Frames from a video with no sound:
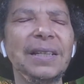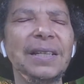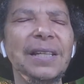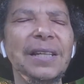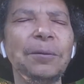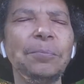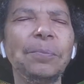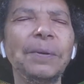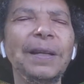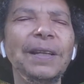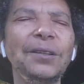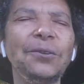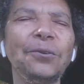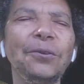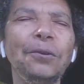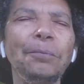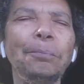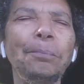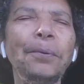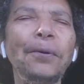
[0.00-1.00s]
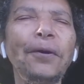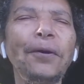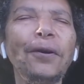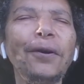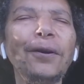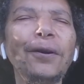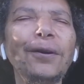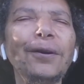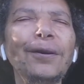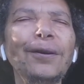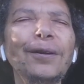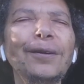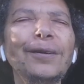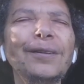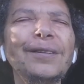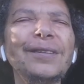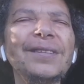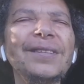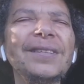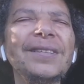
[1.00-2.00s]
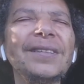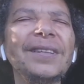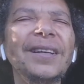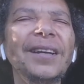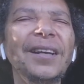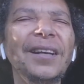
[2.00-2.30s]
deeply to the birds,